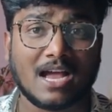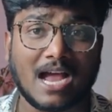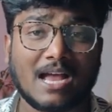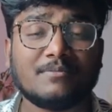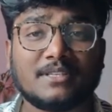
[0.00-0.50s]

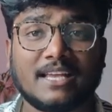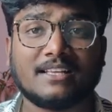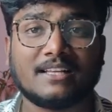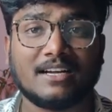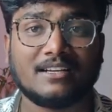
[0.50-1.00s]
I am
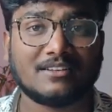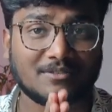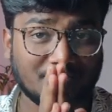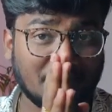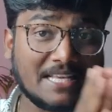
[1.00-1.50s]
saying
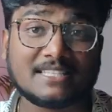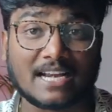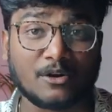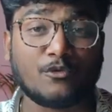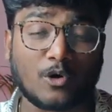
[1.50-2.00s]
that please
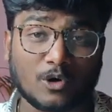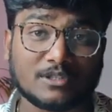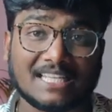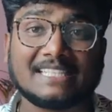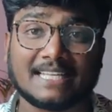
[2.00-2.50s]
try to follow
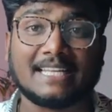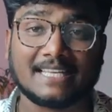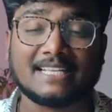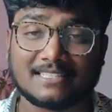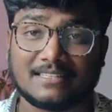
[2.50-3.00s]
these three
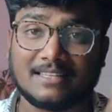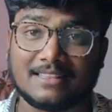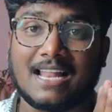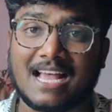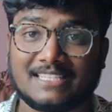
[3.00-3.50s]
things in
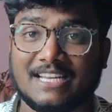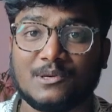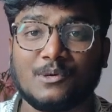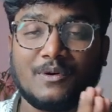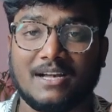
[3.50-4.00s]
the last
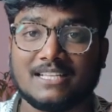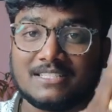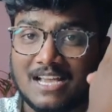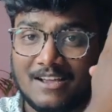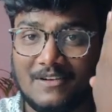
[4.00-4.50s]
10 to 12 days.